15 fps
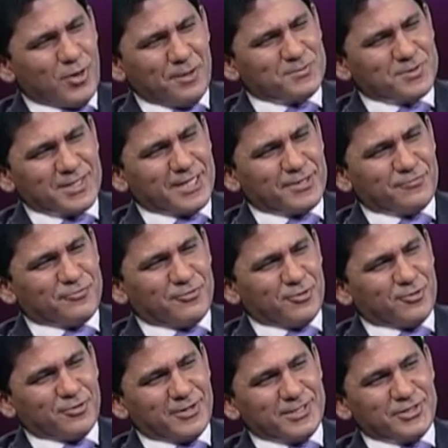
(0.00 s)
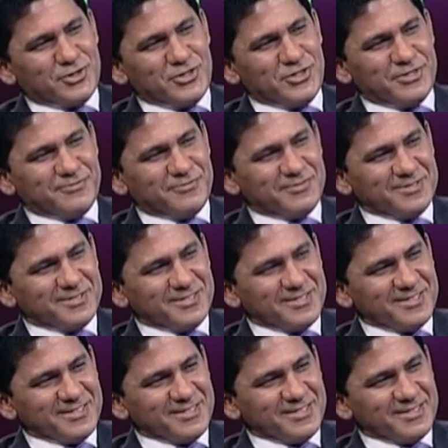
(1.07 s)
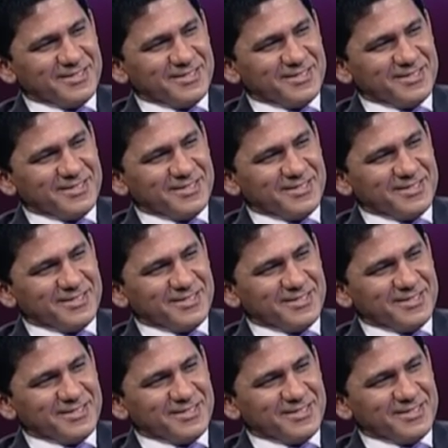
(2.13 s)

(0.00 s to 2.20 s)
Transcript: have set course, for achieve? Of course, of